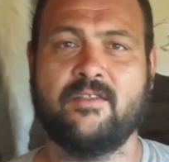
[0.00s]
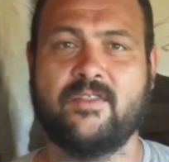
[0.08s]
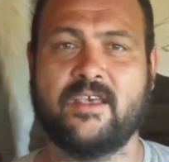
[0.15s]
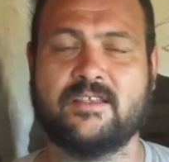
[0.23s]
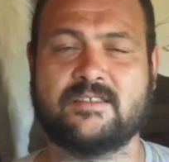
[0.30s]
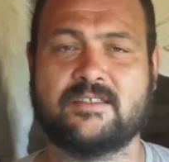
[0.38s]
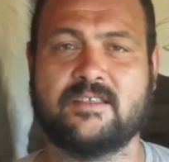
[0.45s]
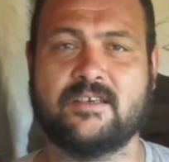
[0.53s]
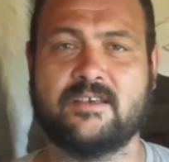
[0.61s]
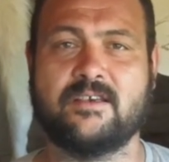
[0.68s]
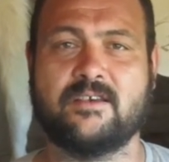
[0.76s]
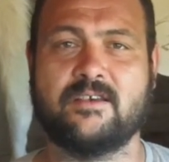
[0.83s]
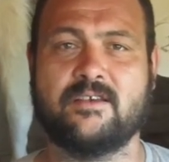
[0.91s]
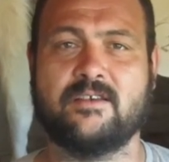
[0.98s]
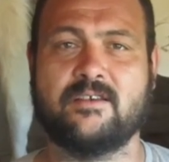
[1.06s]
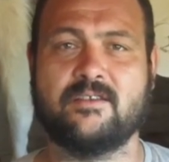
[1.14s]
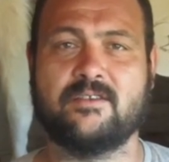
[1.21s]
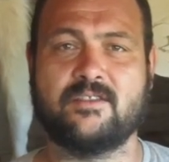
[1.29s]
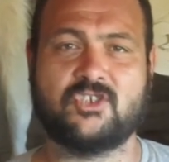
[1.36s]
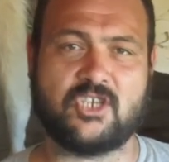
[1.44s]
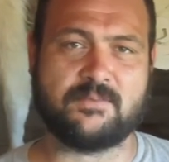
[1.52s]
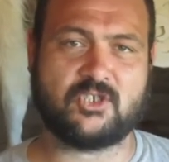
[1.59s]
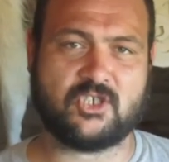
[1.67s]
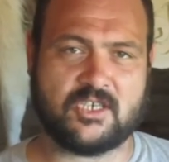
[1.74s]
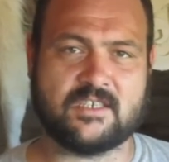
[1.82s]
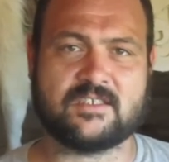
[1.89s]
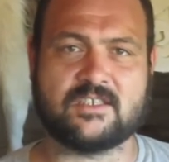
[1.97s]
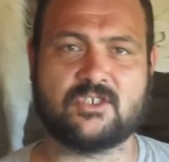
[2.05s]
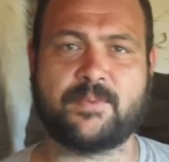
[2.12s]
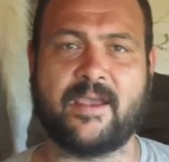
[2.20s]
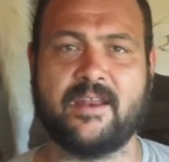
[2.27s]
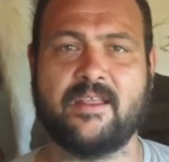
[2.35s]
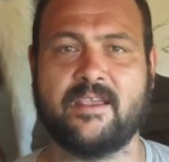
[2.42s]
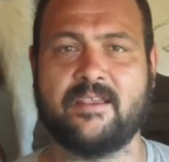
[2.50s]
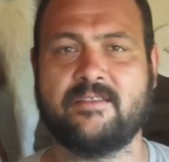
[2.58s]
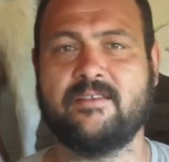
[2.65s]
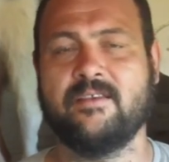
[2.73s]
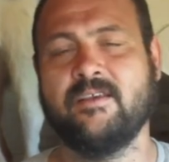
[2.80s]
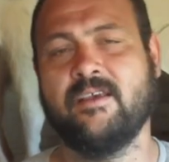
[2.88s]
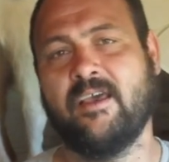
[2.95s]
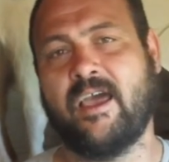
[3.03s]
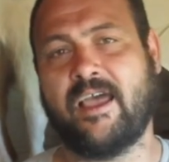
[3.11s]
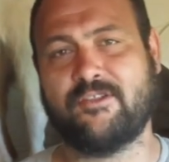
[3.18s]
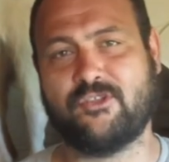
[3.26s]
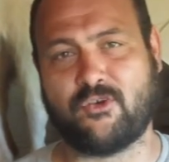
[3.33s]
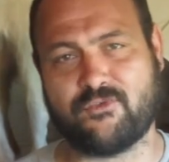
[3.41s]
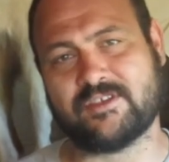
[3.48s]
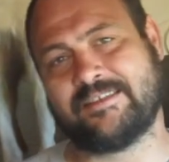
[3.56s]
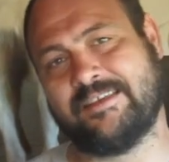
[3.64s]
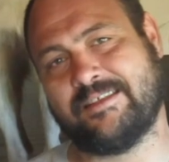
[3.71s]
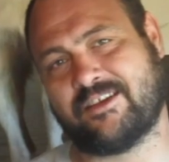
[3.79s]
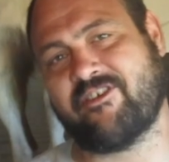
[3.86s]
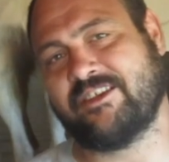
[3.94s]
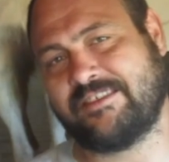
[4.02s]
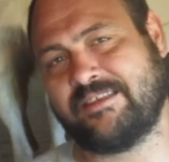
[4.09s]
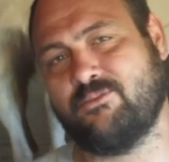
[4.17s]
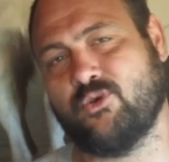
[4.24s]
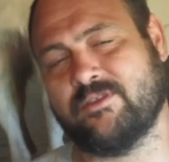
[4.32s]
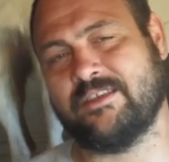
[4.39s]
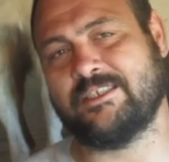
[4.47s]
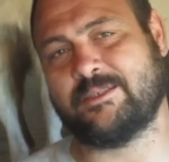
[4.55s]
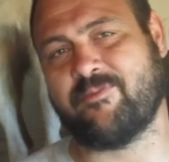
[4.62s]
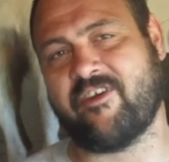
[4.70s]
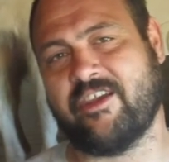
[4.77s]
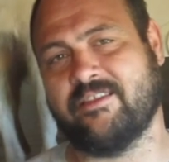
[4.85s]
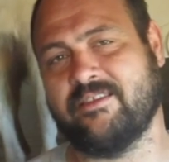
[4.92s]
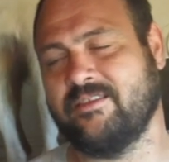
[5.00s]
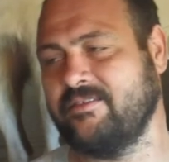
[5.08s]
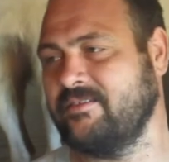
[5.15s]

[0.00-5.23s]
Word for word: there's the sheep's cheese, the gbejniet, and obviously the crusty Maltese bread.